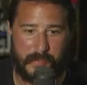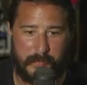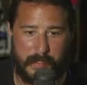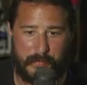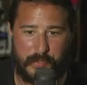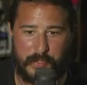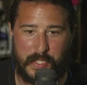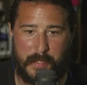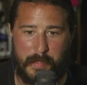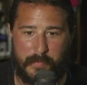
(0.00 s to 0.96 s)
is my first
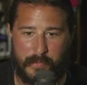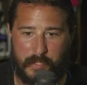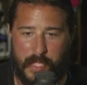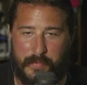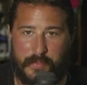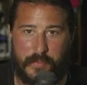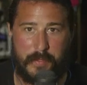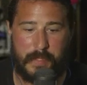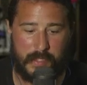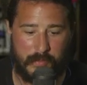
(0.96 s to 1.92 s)
time ever live
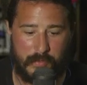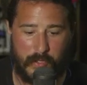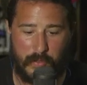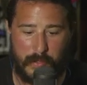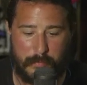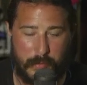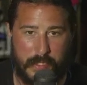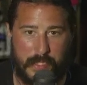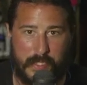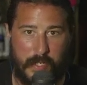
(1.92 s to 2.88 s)
streaming, so I'm
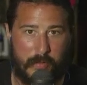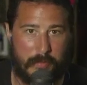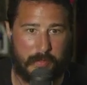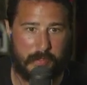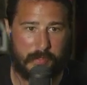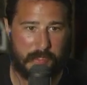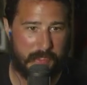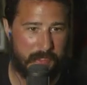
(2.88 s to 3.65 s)
pretty terrible